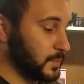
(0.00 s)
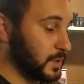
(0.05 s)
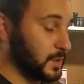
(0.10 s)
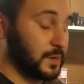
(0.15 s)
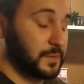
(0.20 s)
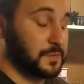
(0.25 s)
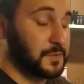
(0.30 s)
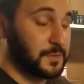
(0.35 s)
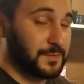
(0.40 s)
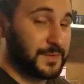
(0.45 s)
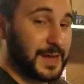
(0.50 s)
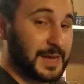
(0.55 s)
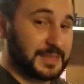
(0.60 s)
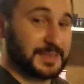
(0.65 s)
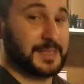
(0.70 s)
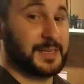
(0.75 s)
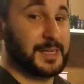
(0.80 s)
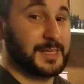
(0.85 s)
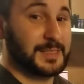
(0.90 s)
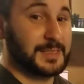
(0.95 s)
of the fact
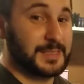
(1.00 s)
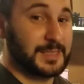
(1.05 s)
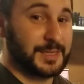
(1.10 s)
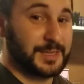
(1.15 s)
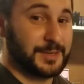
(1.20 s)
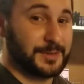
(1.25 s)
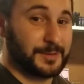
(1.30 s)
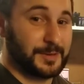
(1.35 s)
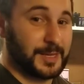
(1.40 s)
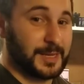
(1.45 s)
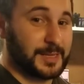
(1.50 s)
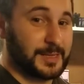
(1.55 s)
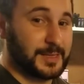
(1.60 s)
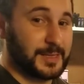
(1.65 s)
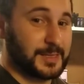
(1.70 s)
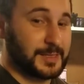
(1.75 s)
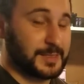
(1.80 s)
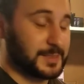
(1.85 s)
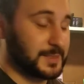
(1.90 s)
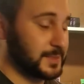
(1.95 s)
that I sit here like
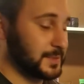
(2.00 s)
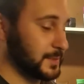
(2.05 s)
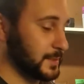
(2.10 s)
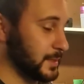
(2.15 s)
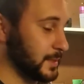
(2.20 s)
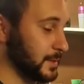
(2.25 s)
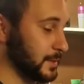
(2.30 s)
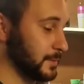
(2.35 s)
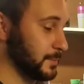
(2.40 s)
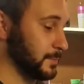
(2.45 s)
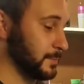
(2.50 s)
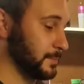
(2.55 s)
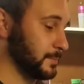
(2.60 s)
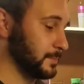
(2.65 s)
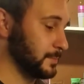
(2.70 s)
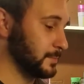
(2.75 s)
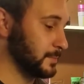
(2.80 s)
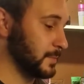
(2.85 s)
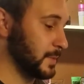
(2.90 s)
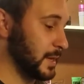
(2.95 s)
this. Um,
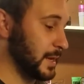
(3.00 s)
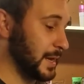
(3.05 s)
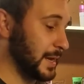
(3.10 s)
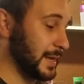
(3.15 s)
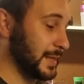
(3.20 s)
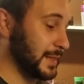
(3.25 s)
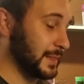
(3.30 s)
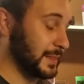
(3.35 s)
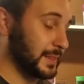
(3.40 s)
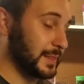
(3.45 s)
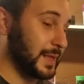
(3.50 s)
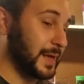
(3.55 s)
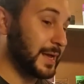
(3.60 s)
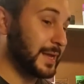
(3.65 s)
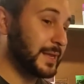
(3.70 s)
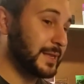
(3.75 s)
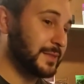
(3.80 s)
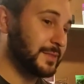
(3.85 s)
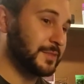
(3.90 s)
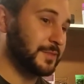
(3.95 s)
I
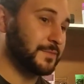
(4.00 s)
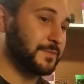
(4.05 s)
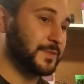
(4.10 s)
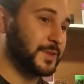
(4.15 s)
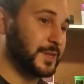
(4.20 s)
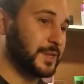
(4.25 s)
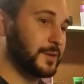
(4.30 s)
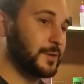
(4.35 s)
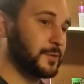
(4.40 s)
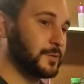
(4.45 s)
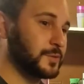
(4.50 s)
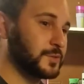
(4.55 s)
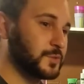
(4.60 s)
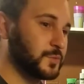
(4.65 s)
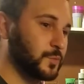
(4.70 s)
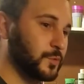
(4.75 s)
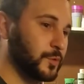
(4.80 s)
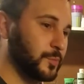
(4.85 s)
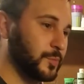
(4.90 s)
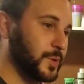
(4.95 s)
like the videos
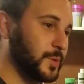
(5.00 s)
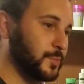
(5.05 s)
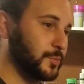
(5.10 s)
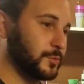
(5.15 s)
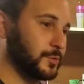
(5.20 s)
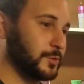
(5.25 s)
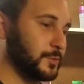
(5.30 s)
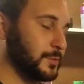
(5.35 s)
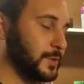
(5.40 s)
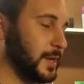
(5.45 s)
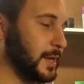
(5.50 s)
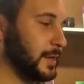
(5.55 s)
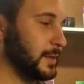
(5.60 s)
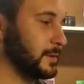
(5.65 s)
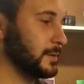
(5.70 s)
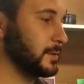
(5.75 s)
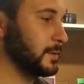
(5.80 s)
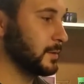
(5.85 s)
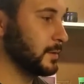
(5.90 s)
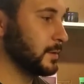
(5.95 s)
where people do that,
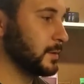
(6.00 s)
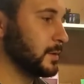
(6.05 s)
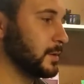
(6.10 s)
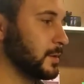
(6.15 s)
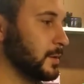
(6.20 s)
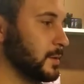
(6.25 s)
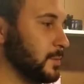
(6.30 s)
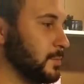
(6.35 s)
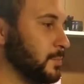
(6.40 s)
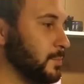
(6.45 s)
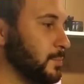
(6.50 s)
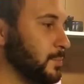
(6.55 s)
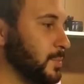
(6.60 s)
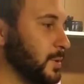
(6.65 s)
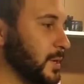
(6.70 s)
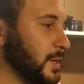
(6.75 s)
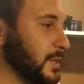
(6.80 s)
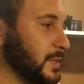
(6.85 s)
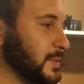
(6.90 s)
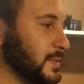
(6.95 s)

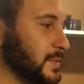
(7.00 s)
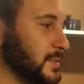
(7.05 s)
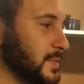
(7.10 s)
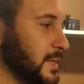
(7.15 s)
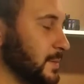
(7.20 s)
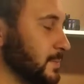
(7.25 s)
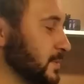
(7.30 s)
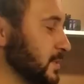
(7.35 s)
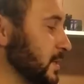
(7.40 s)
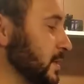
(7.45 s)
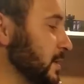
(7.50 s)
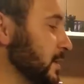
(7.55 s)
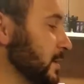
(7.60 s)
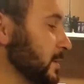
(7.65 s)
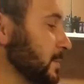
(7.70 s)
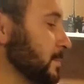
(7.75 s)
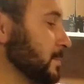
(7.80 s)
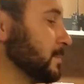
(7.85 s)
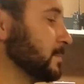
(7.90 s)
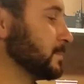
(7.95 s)
but at the same
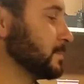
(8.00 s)
time,